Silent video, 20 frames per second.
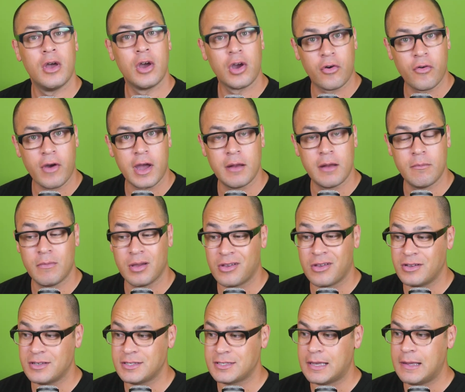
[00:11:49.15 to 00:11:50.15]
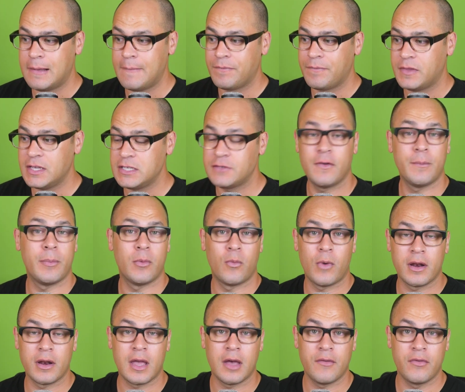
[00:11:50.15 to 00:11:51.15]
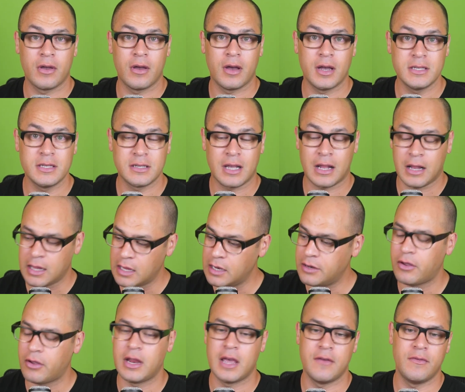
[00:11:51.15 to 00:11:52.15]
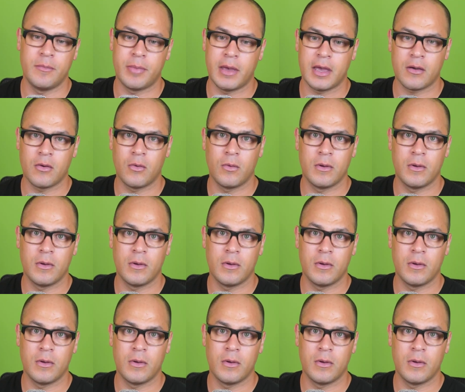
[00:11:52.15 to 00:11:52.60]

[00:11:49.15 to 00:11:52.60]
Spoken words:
great, because these flipping 1Cover guys clearly don't have you back.